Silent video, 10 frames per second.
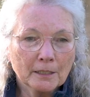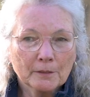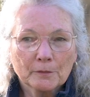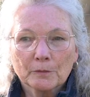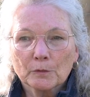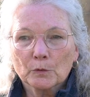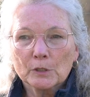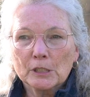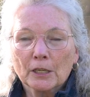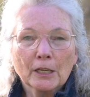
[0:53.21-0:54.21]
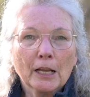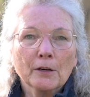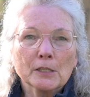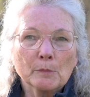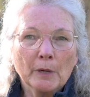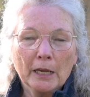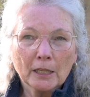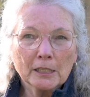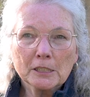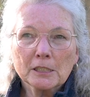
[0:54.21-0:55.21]
I've started out as a
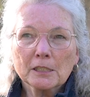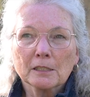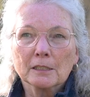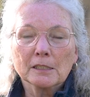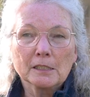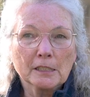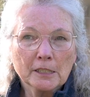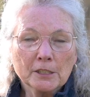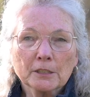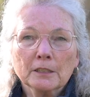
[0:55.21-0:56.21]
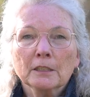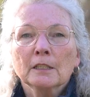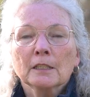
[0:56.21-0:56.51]
biologist and as a teacher,